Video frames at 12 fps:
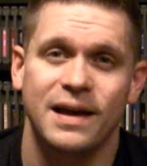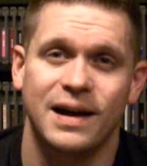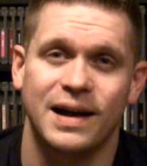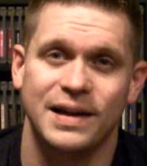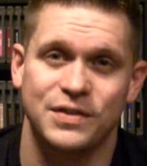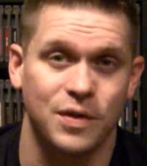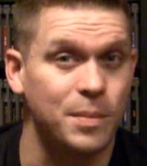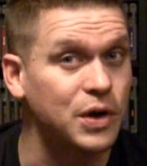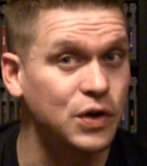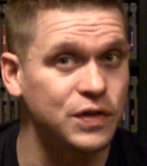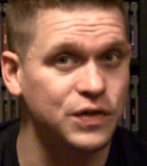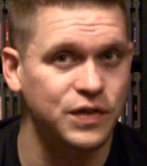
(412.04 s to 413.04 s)
it's from a
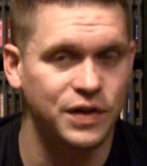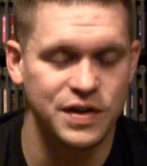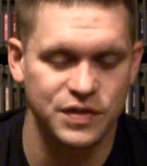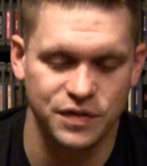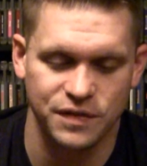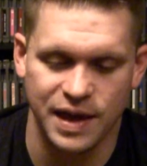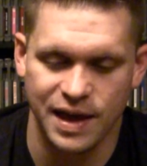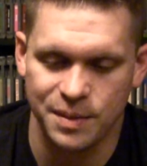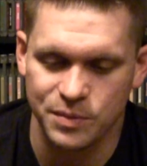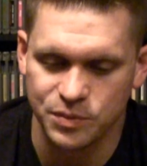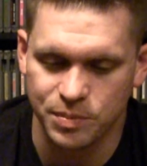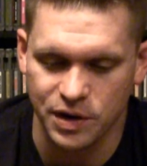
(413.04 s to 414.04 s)
good series of
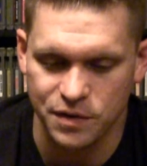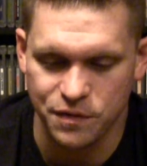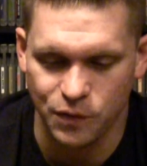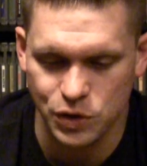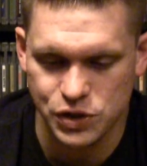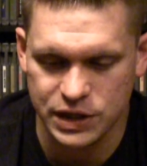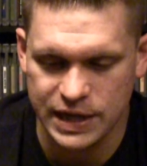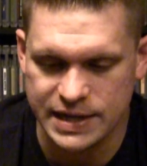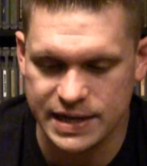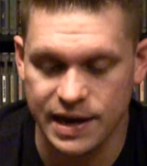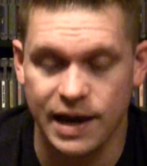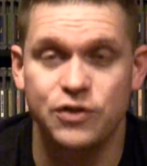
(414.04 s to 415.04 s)
games, but unfortunately
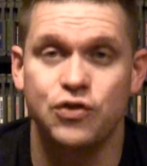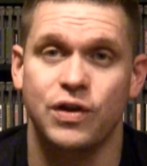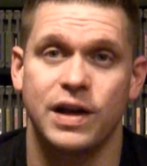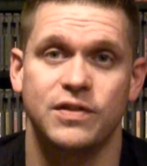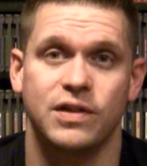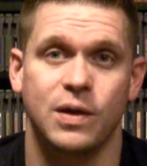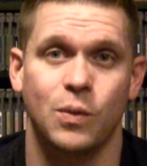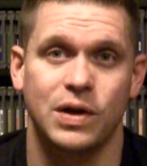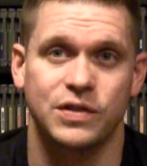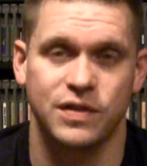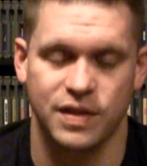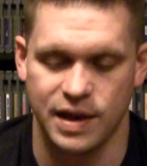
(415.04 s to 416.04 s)
it did not translate
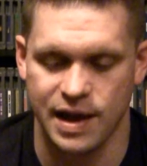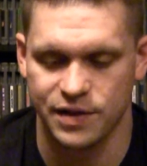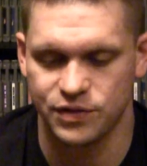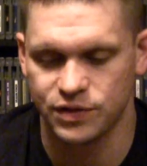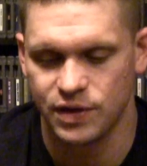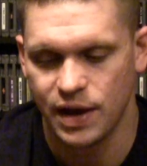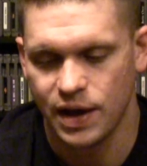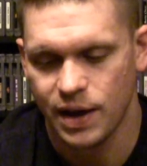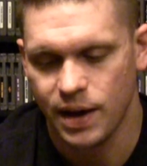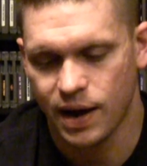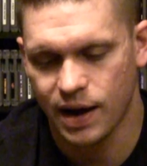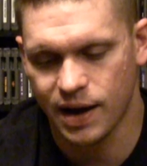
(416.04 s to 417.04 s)
well to the NES.
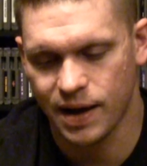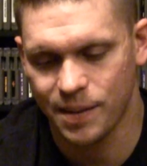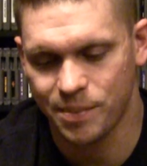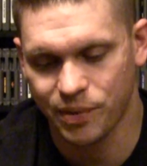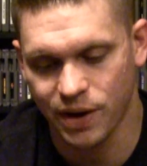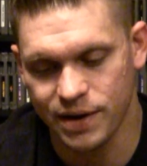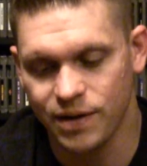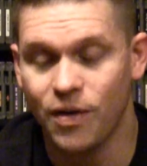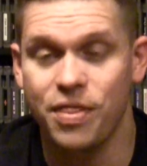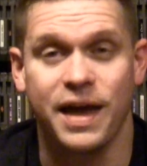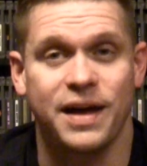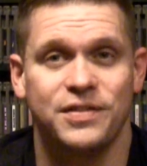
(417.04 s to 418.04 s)
But
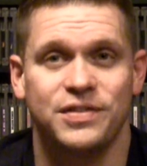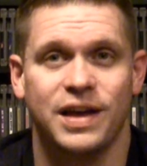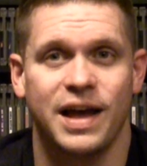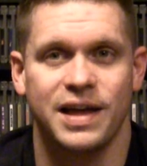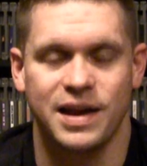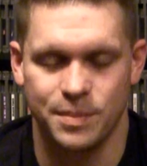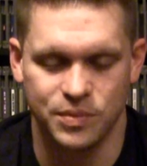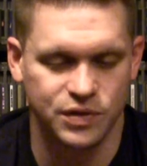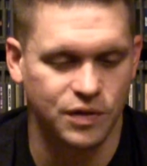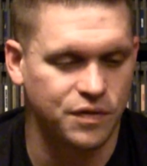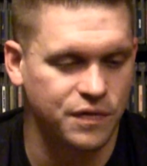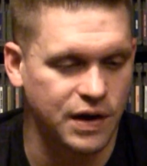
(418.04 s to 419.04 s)
that aside, I'm
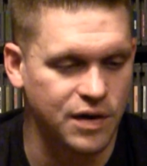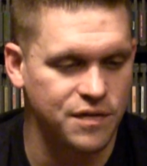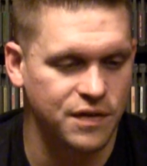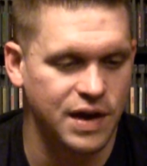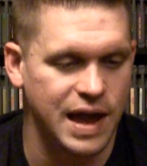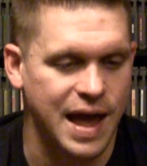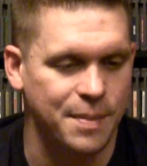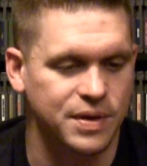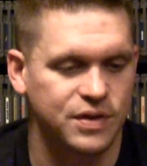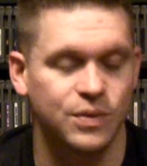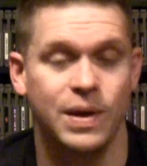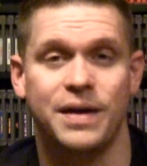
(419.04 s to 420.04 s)
still very, very
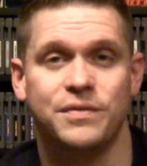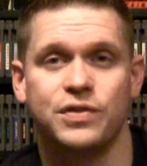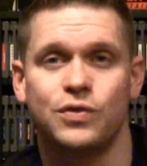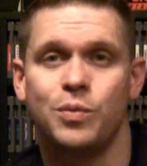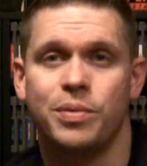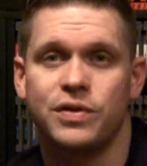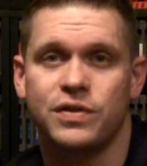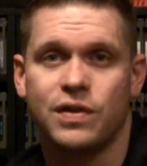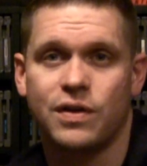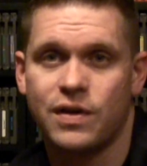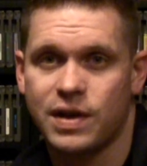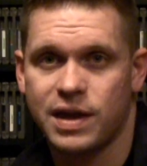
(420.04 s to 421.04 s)
happy to have Super
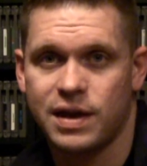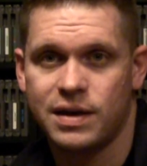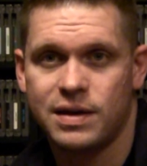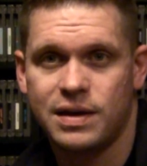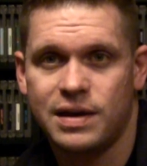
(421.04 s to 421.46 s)
Turrican